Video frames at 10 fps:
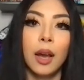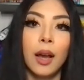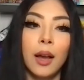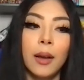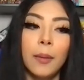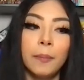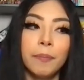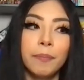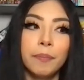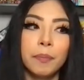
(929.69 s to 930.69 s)

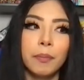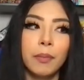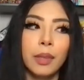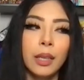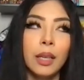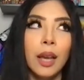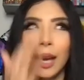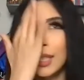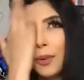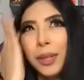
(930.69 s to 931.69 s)

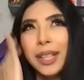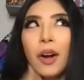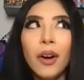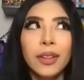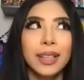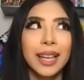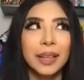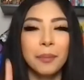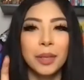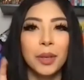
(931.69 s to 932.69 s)
I don't want to call it
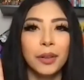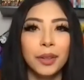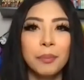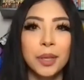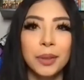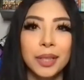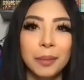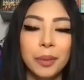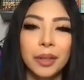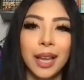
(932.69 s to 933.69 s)
like a mental health
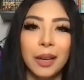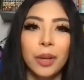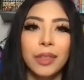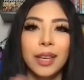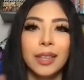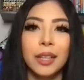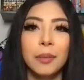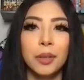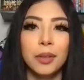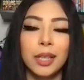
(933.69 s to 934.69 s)
community, but like within the
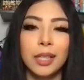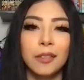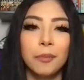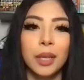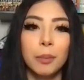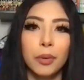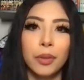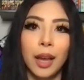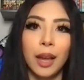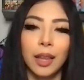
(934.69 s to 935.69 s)
communities of
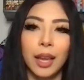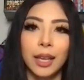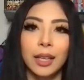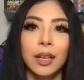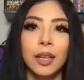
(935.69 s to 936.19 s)
people that like,